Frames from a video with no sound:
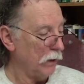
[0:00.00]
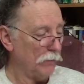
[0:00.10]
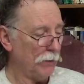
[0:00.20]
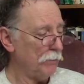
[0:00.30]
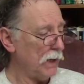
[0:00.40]

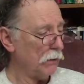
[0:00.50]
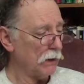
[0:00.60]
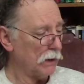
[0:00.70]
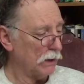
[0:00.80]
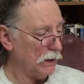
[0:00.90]
Of
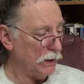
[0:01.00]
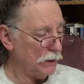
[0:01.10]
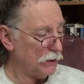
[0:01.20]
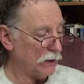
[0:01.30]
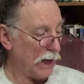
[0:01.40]
America he
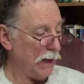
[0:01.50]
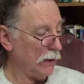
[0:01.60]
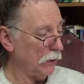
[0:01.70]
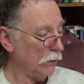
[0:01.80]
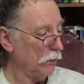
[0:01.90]

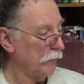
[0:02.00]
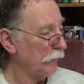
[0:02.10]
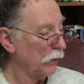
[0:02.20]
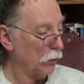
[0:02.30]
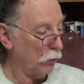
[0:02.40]
sang,
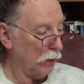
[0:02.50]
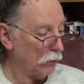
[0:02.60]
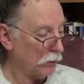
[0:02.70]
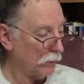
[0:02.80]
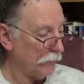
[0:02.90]

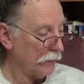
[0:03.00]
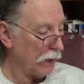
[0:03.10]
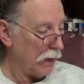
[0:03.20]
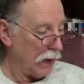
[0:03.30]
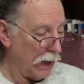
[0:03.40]
quote,
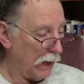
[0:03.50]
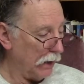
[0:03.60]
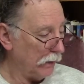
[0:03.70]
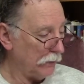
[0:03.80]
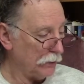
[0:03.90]

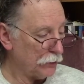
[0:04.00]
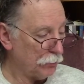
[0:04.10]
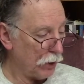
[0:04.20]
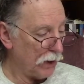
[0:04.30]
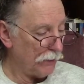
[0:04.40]
on this
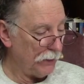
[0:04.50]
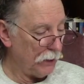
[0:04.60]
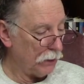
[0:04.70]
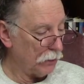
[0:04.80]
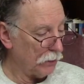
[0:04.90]
broad
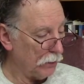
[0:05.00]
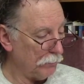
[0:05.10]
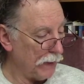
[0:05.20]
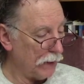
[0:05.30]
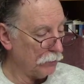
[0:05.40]
theater
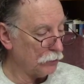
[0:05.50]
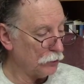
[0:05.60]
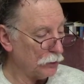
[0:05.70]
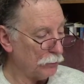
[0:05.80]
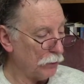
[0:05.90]
unbound
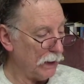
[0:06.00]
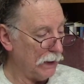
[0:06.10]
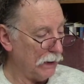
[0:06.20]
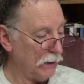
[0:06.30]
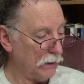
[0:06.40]

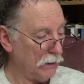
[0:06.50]
spread,